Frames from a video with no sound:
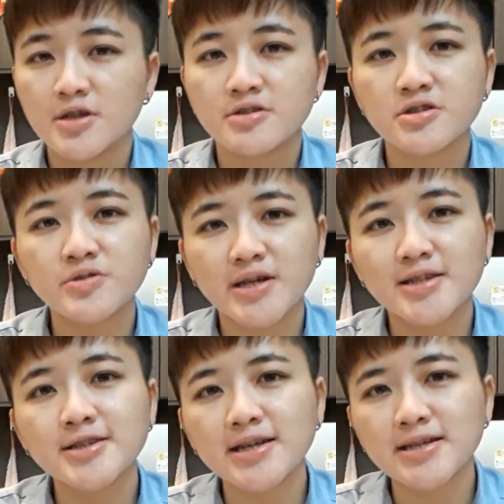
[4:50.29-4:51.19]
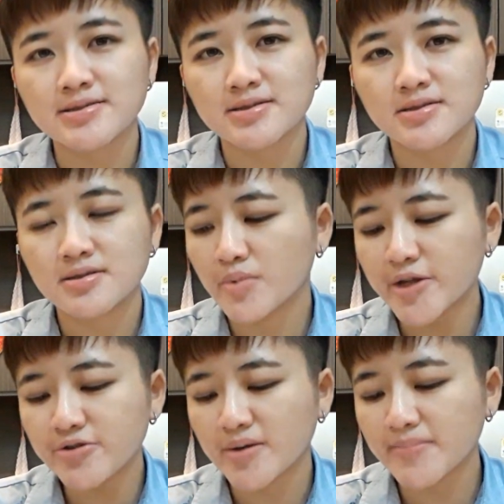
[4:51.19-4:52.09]
So the other thing is,
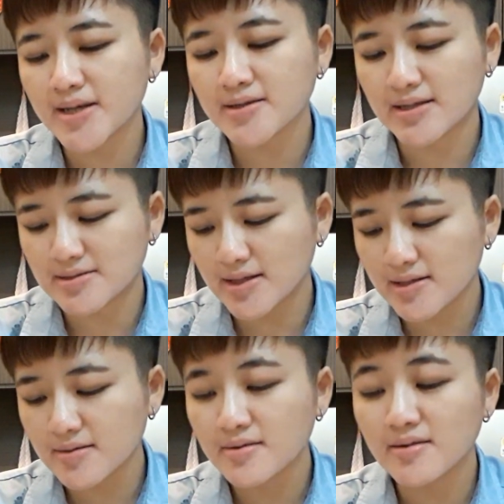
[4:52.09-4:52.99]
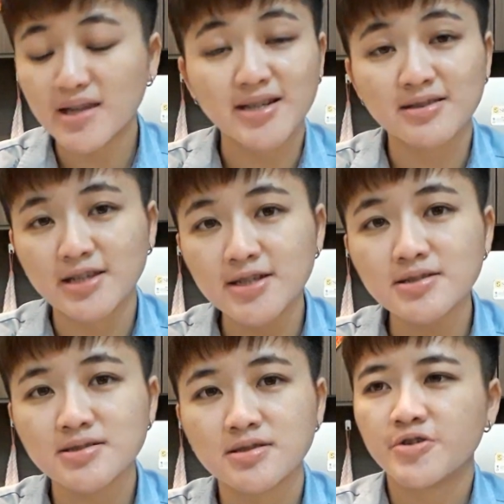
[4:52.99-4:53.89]
when you're backtesting like
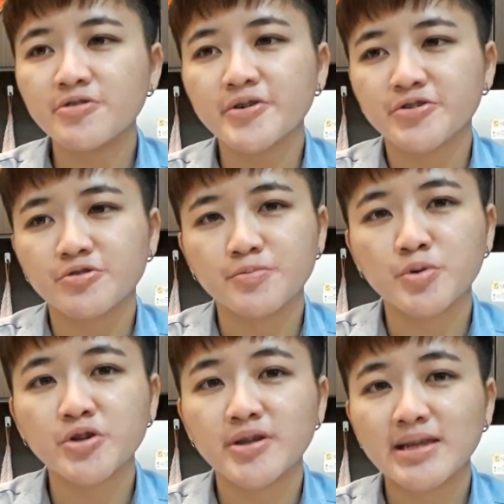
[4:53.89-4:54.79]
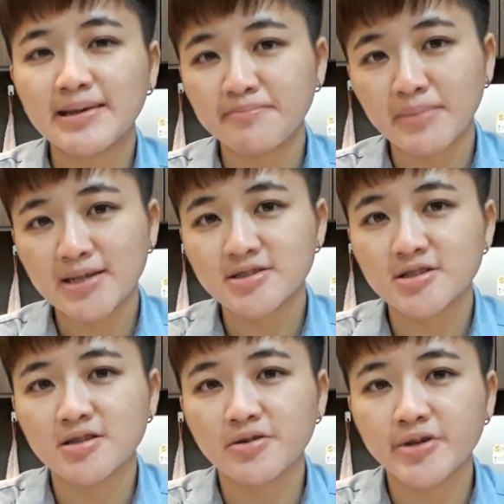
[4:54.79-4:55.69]
this, you've got to put
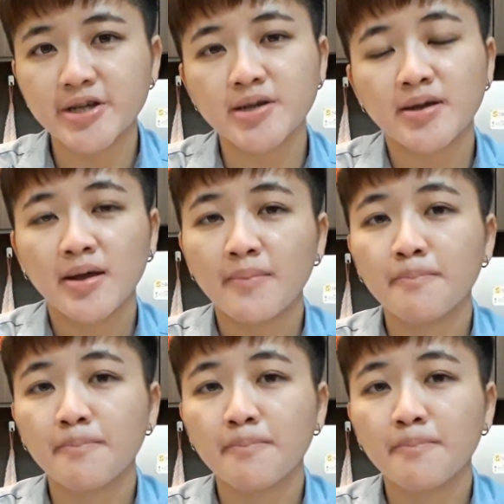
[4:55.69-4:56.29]
imaginary